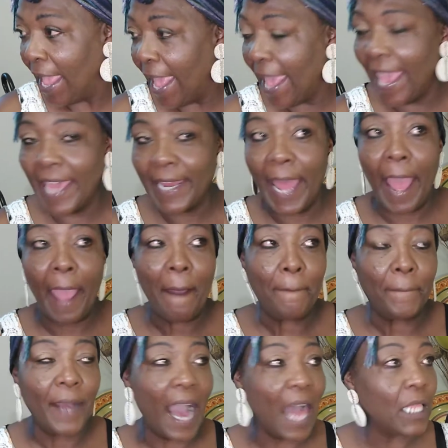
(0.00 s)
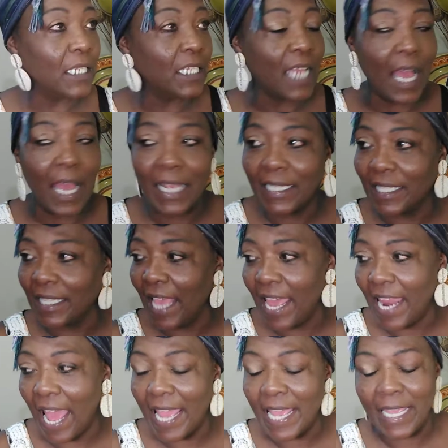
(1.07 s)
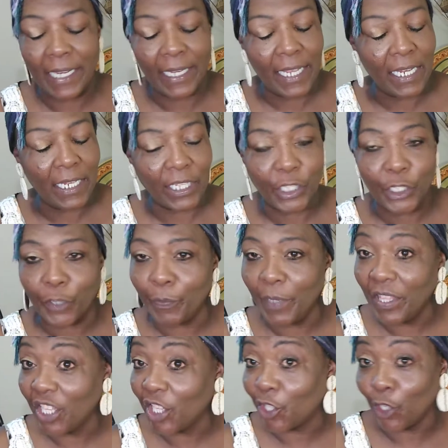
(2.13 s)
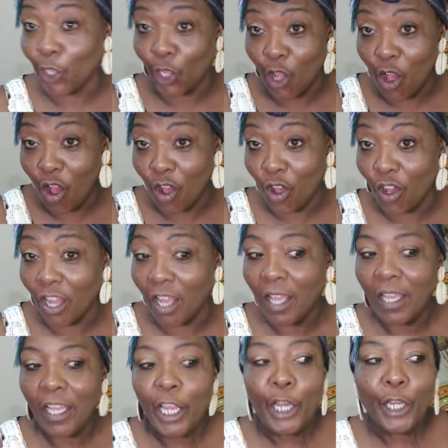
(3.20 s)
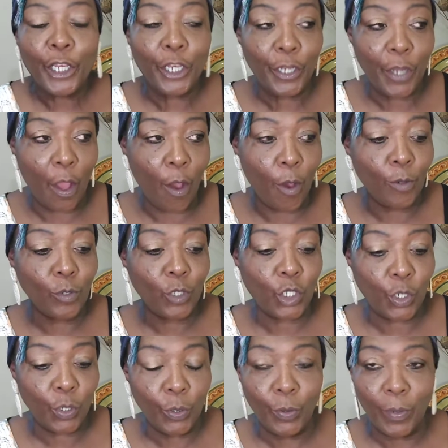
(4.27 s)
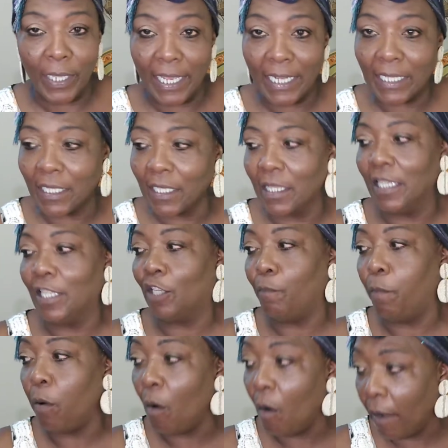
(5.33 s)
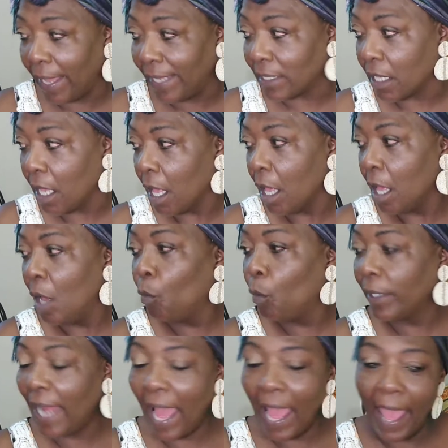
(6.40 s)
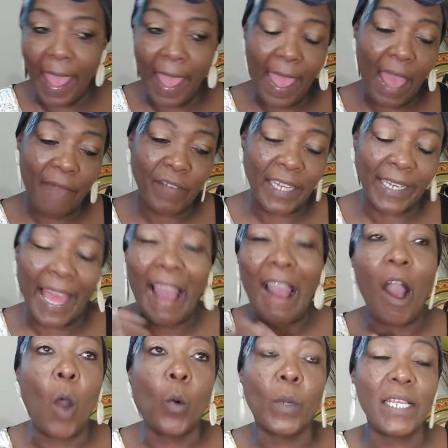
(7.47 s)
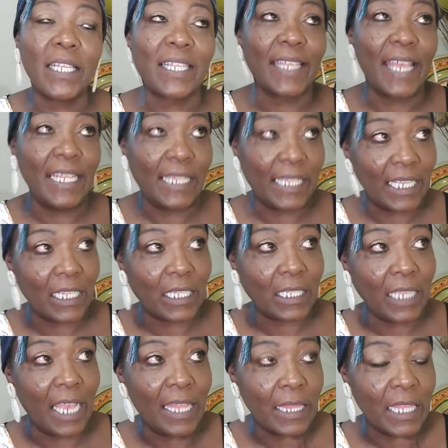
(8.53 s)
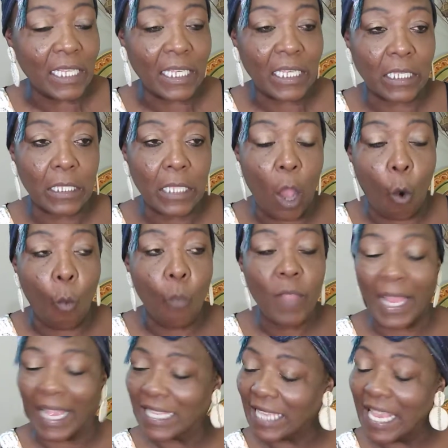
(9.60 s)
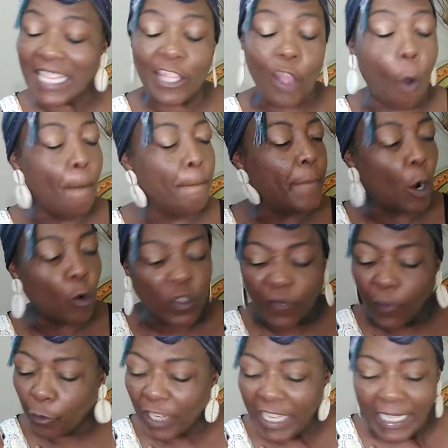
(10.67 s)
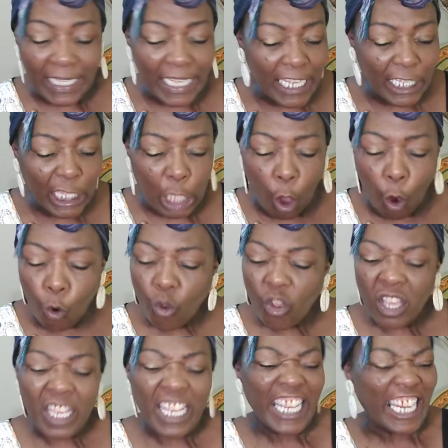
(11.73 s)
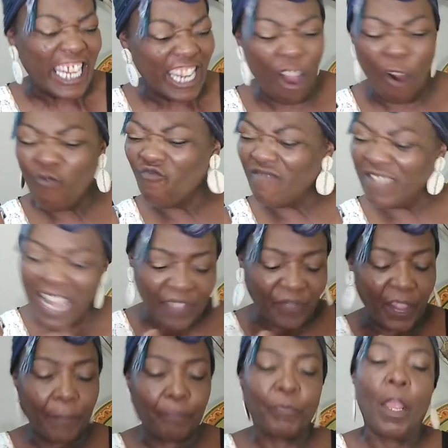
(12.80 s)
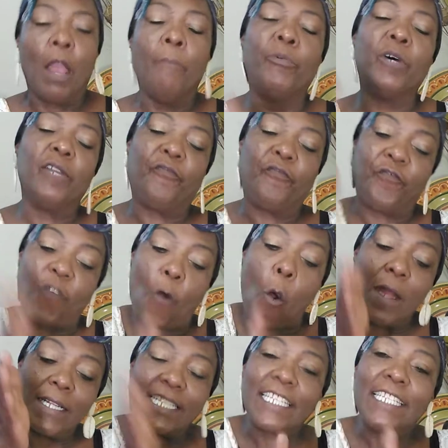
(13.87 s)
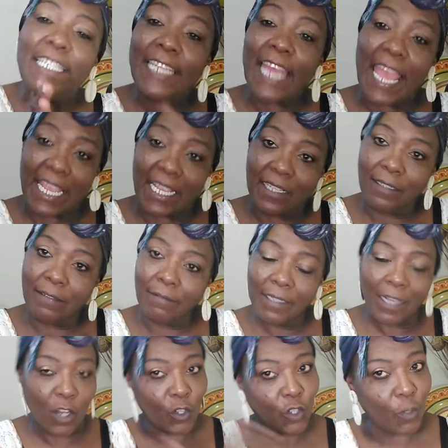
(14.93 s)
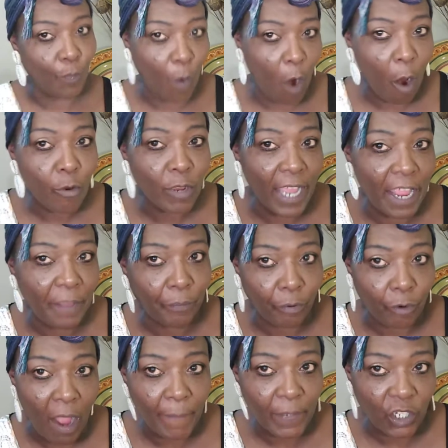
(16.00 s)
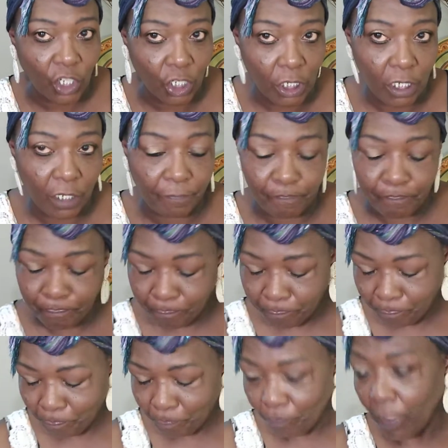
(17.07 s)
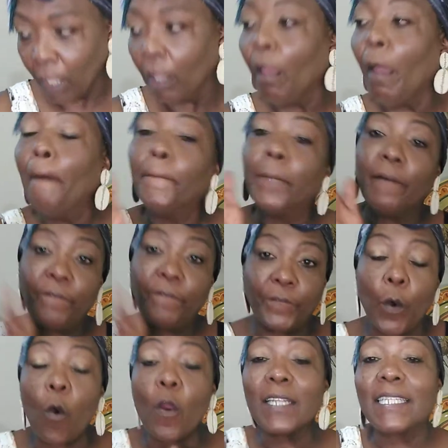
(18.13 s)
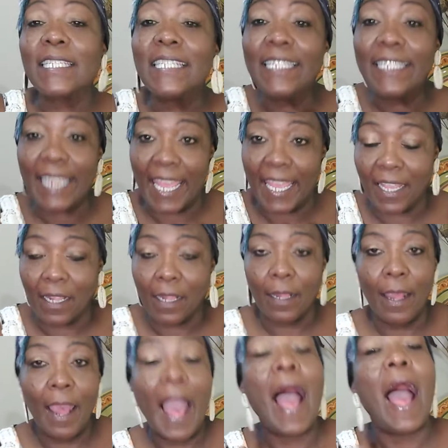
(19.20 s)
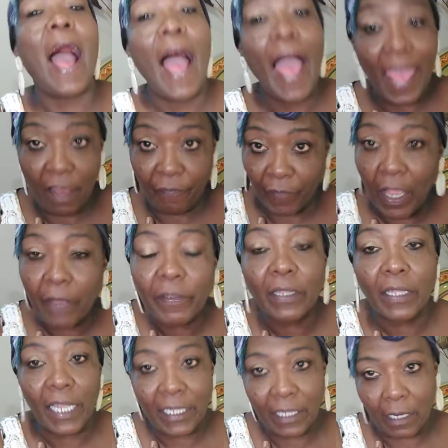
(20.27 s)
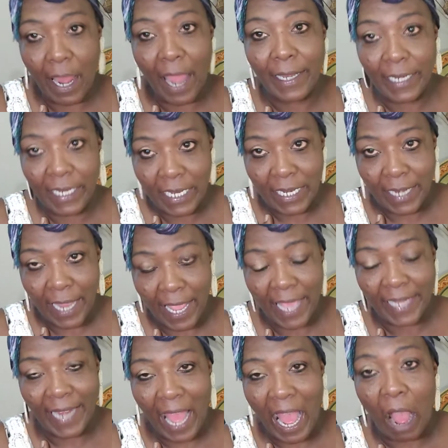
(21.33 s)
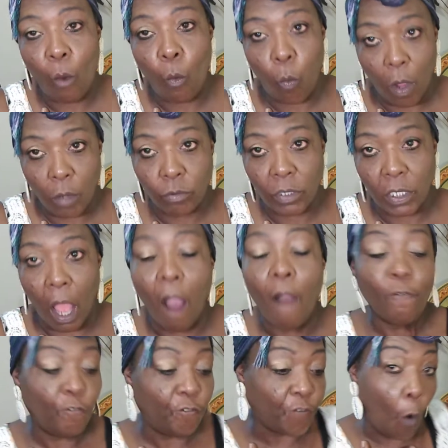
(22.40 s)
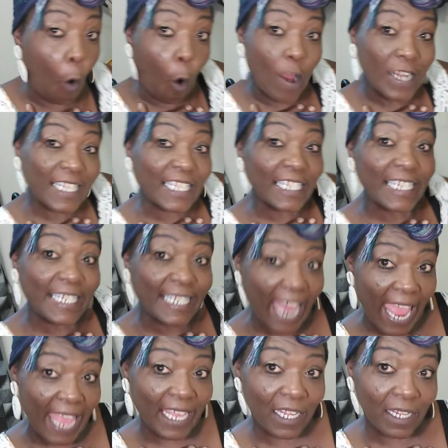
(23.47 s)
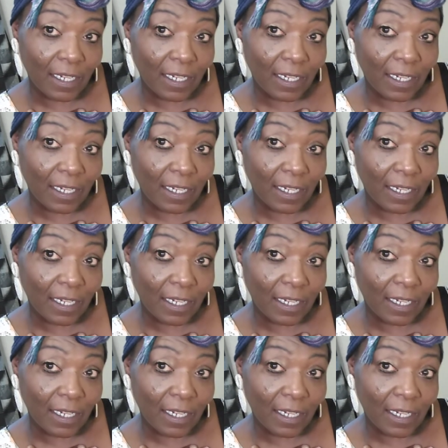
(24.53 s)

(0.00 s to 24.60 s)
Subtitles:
And I apologize that it took me this long, to get to this point. When I have, and I always say this, and this is like I say, it's no boastfulness, it's no nothing, but for today, because tomorrow ain't promised to you, but for today, I have everything that I need and I want for today.